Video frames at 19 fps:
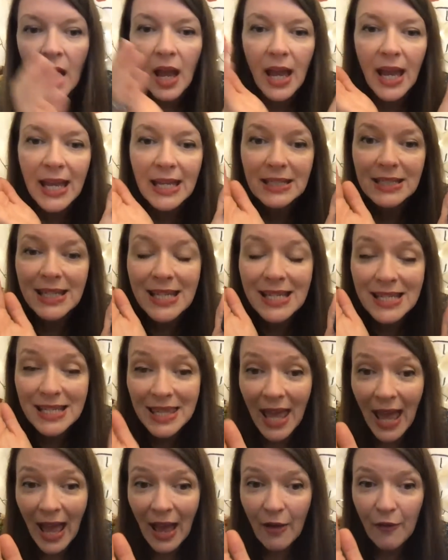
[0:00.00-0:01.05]
It is
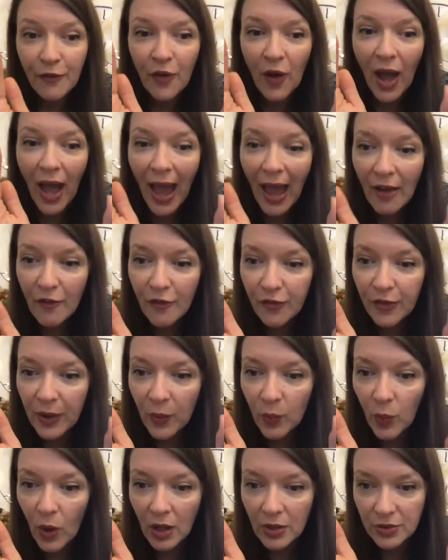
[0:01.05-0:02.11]
there for
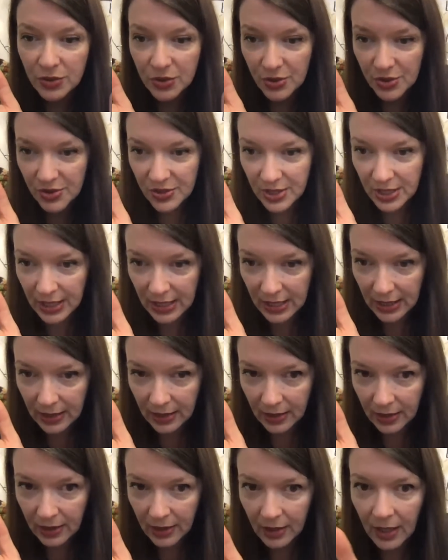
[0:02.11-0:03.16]
everyone to see.
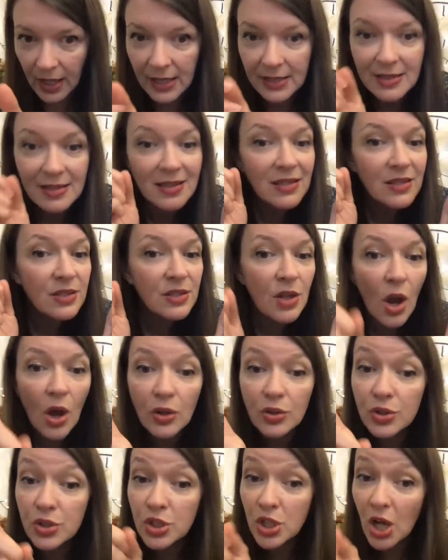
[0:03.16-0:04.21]
It's
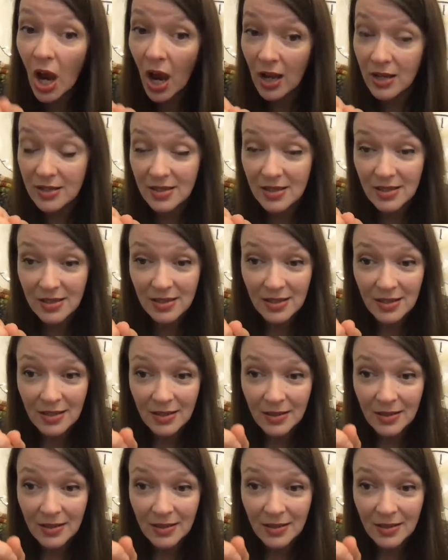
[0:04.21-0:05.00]
not just,